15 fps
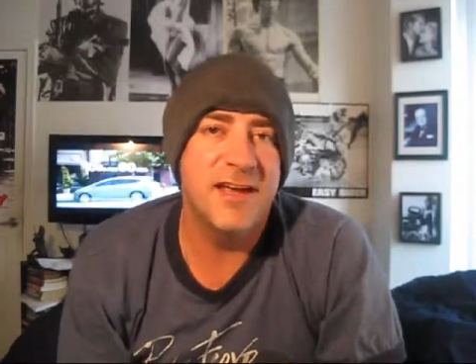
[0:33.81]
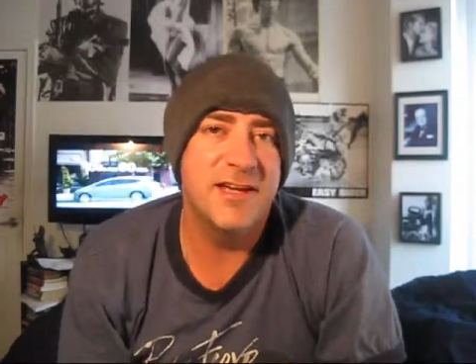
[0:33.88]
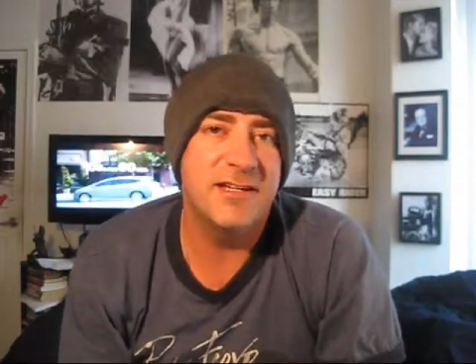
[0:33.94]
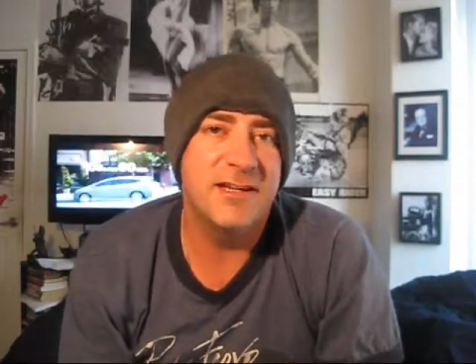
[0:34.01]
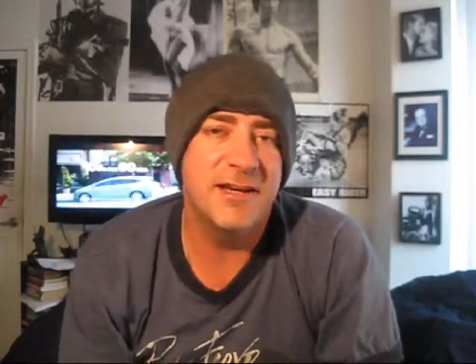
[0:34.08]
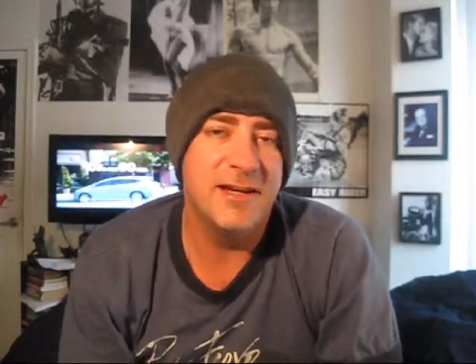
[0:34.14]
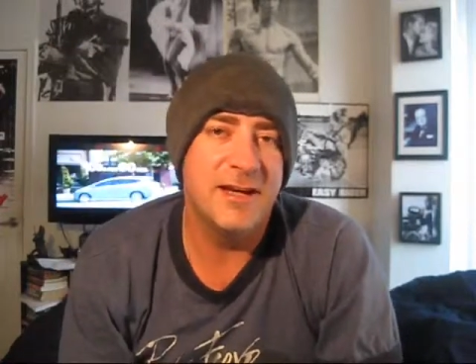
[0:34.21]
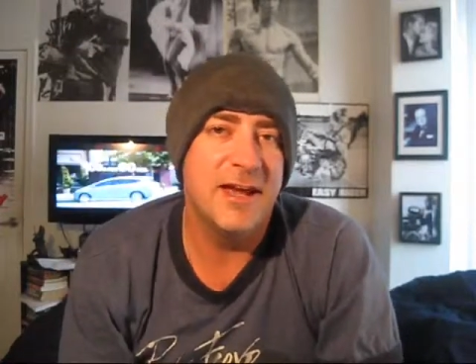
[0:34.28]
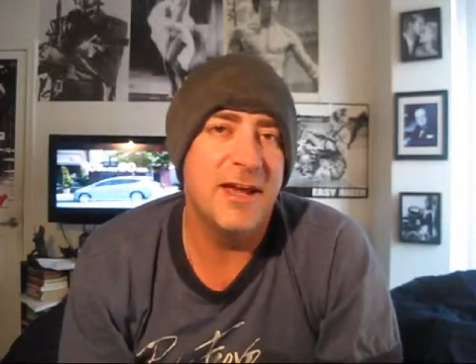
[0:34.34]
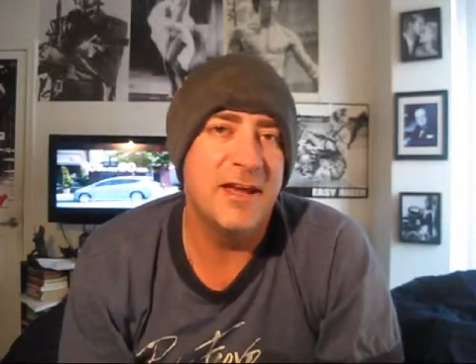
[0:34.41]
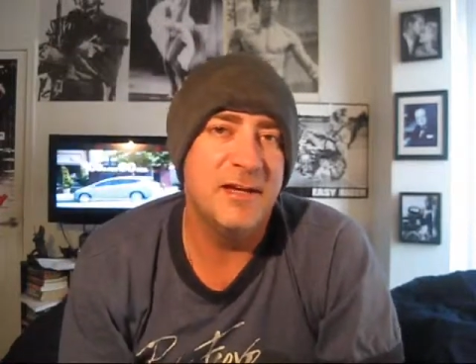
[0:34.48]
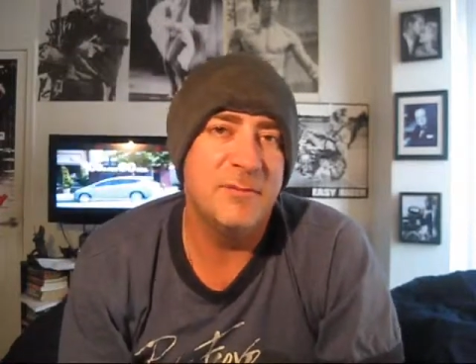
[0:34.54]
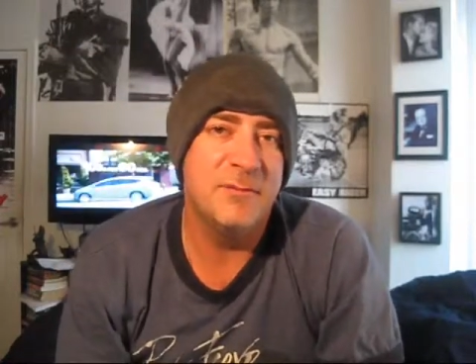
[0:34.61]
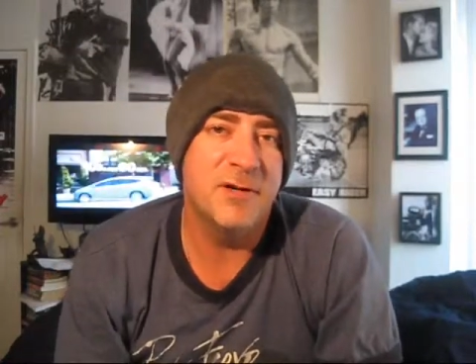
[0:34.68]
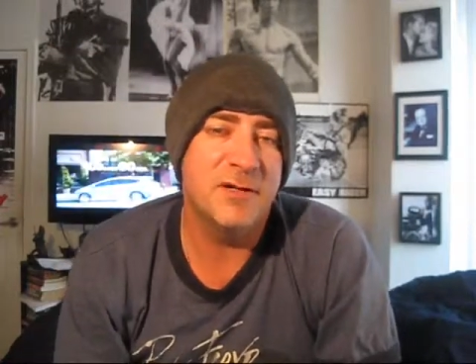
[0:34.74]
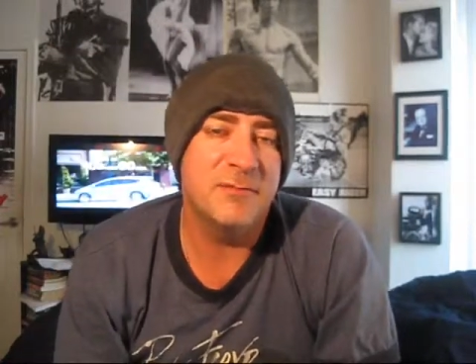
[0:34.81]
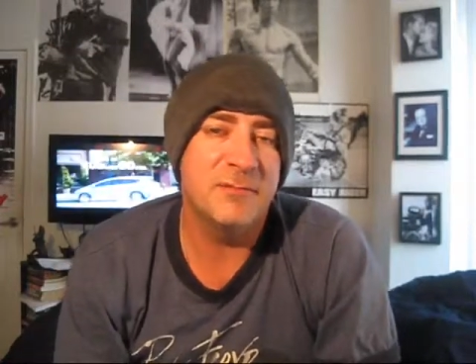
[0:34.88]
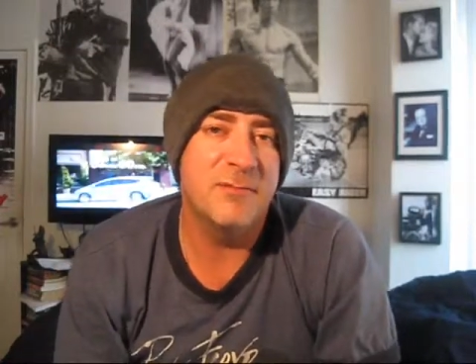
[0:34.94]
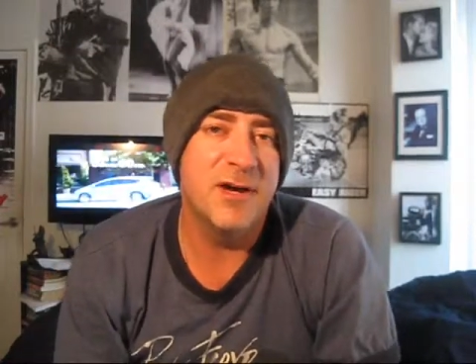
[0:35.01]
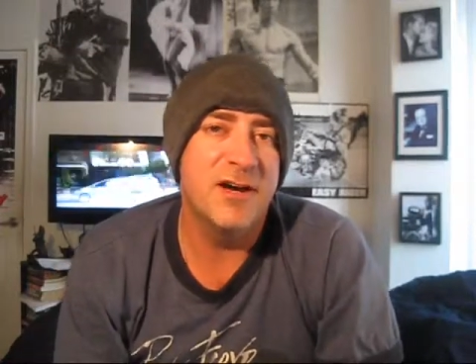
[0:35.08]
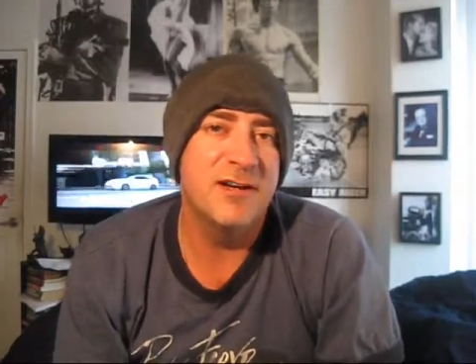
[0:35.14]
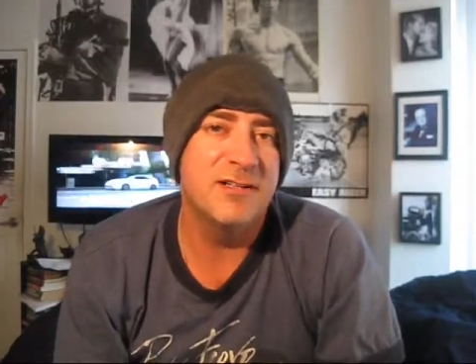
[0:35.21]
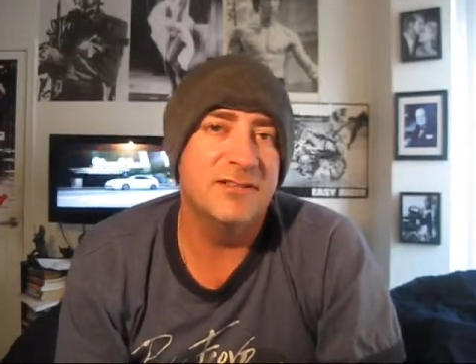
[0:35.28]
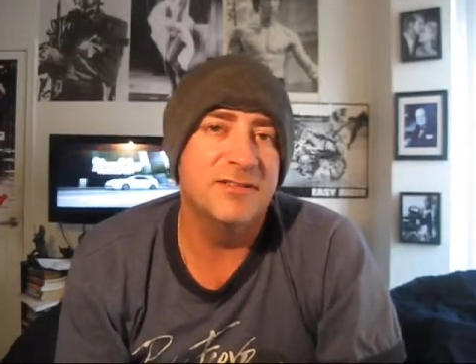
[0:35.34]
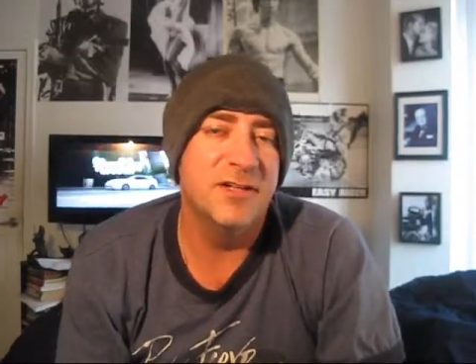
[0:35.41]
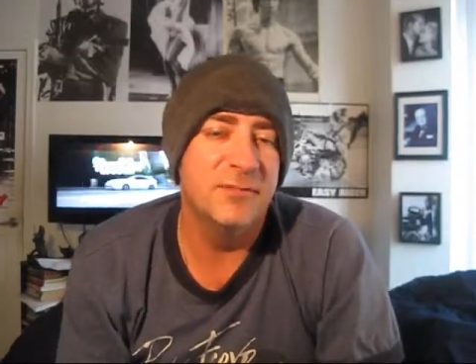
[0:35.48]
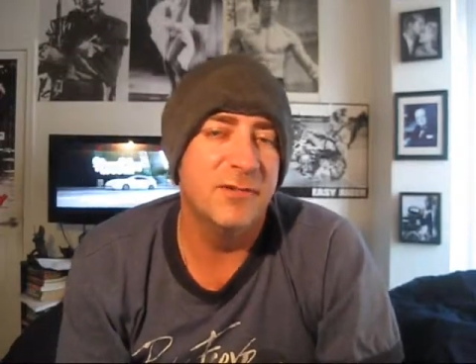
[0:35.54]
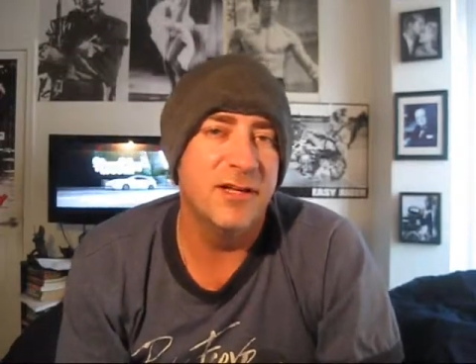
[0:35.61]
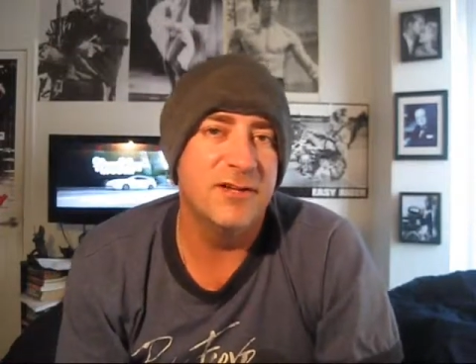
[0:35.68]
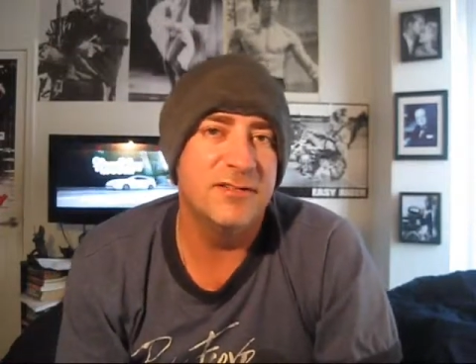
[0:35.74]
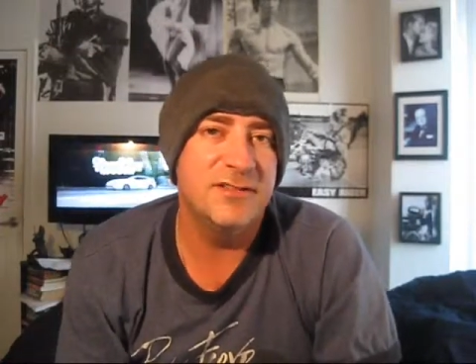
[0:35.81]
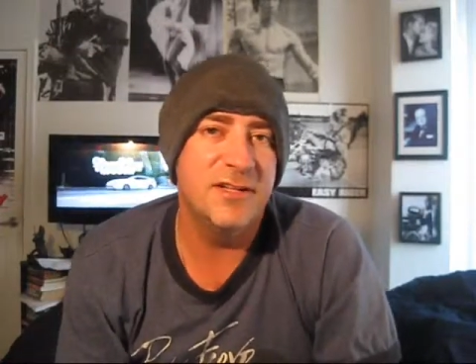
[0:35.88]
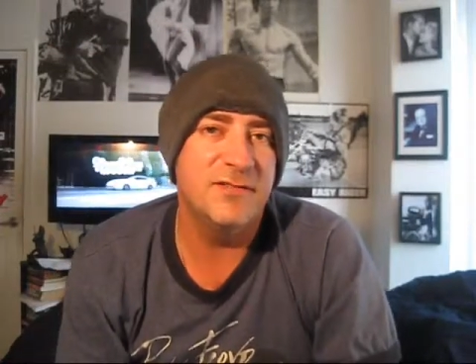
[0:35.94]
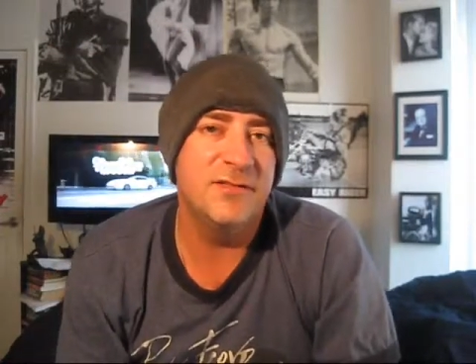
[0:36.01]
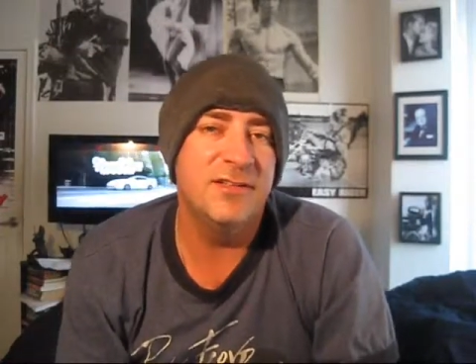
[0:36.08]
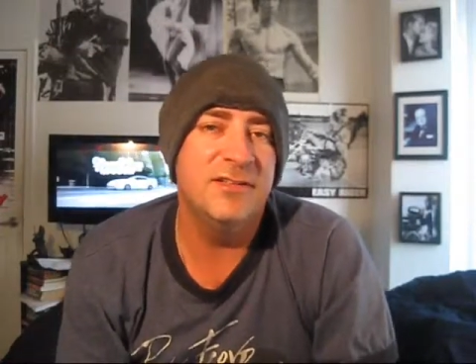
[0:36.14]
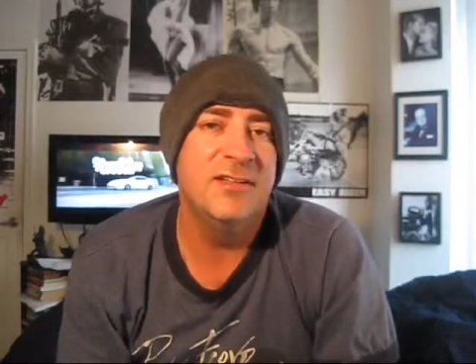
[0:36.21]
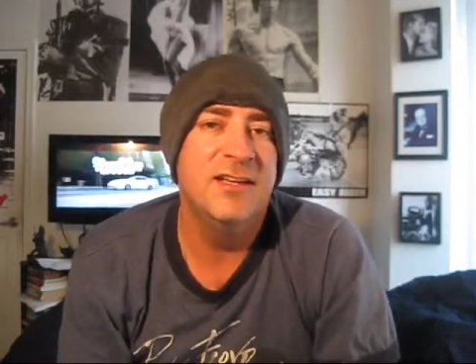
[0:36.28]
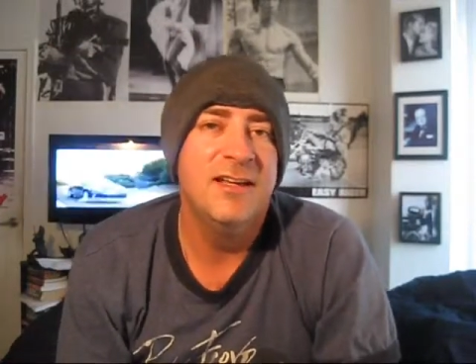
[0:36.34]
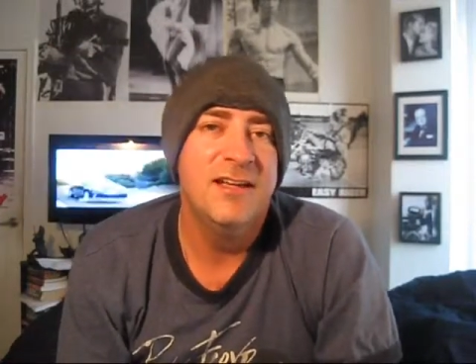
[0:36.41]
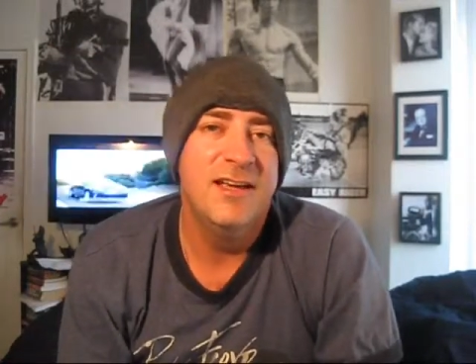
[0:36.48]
aka PuckBond007,